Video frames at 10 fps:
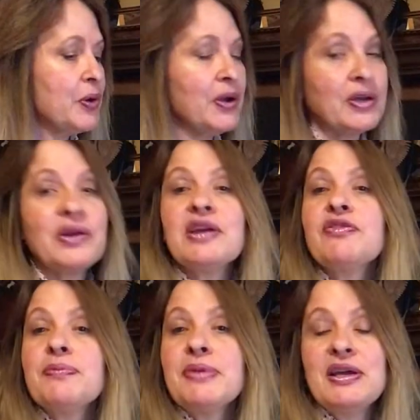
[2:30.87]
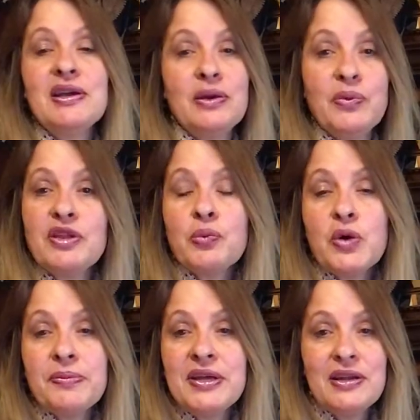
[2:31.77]
or it could even be with a
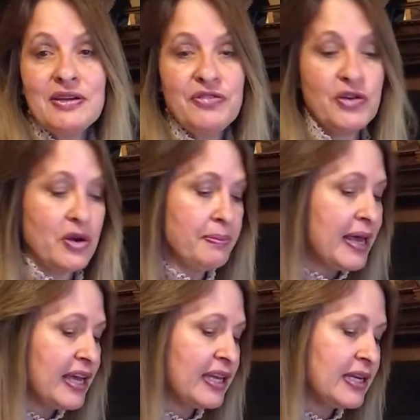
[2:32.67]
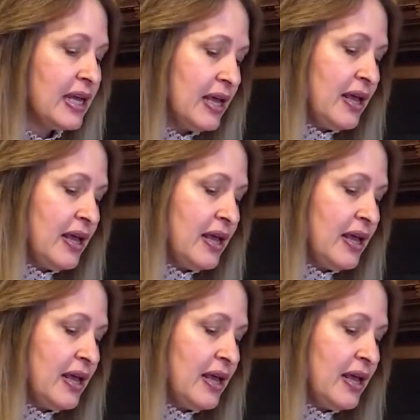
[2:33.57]
woman if you're a man